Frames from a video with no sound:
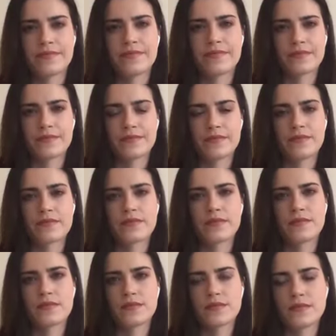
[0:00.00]

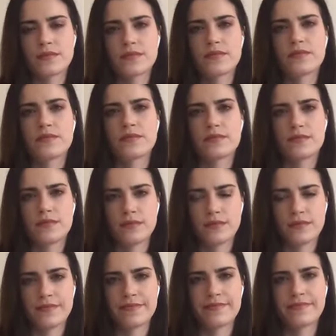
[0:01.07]

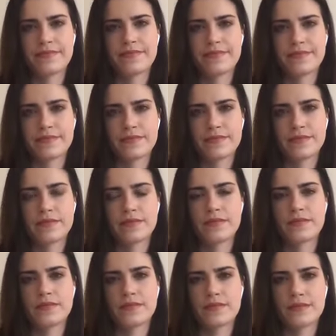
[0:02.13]

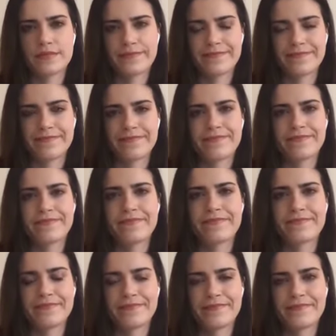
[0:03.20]

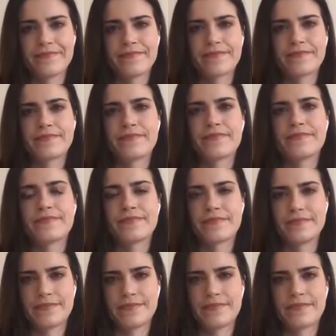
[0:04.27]

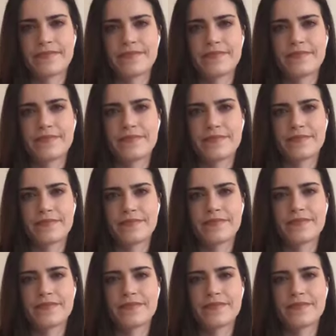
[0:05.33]
No words are spoken by the person on screen.